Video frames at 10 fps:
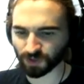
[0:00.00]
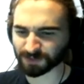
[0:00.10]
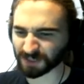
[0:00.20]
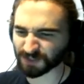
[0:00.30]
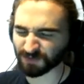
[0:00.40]

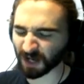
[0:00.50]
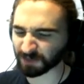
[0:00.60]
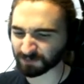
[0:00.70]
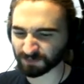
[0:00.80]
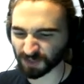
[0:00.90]
Trust me, it's
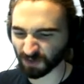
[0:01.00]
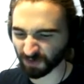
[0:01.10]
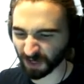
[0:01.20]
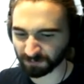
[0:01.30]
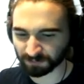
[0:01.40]
fine. It's all
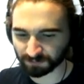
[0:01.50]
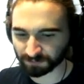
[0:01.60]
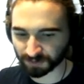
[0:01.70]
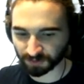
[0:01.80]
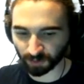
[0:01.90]
fine.
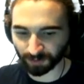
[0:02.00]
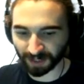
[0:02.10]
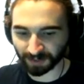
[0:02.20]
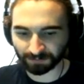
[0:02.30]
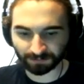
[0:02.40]
Don't worry
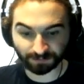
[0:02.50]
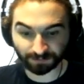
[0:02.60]
about it.